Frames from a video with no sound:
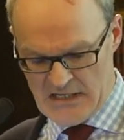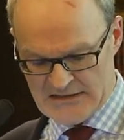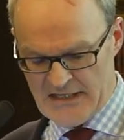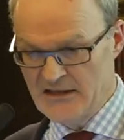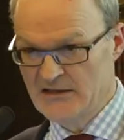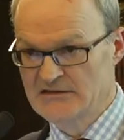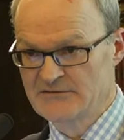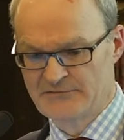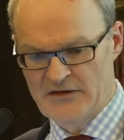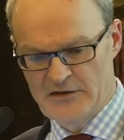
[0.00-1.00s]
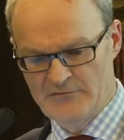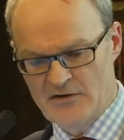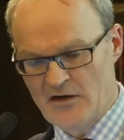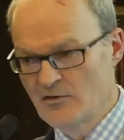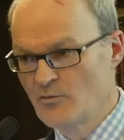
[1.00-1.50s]
take us very
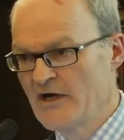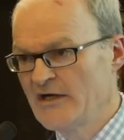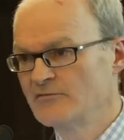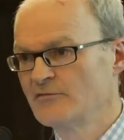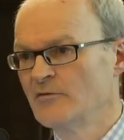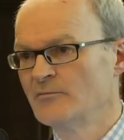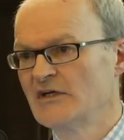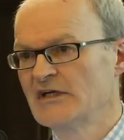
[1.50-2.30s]
far away from the